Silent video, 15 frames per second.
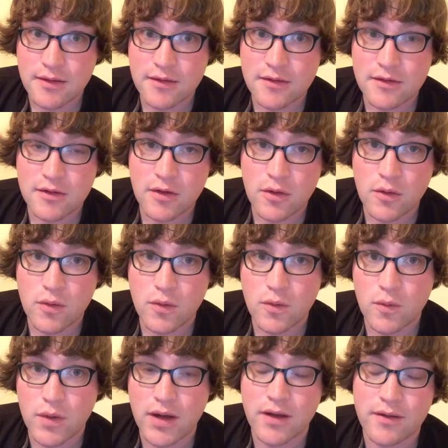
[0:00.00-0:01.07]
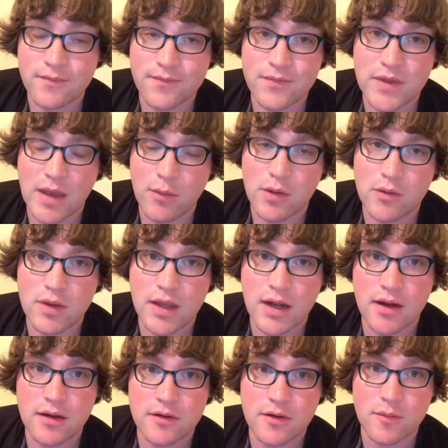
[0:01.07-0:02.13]
So, well, gaming
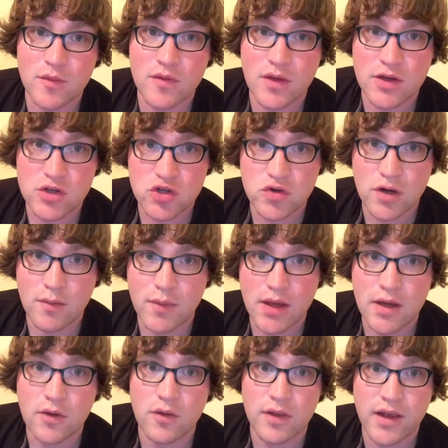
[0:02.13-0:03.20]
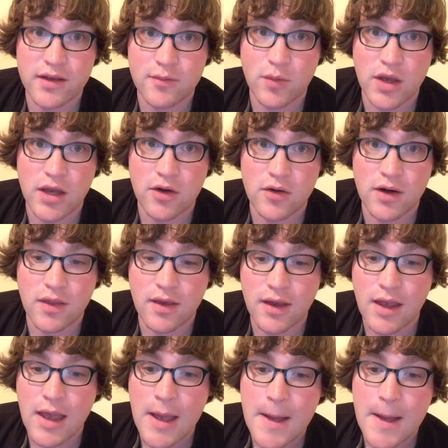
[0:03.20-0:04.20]
related in terms of like streaming or let's playing or anything,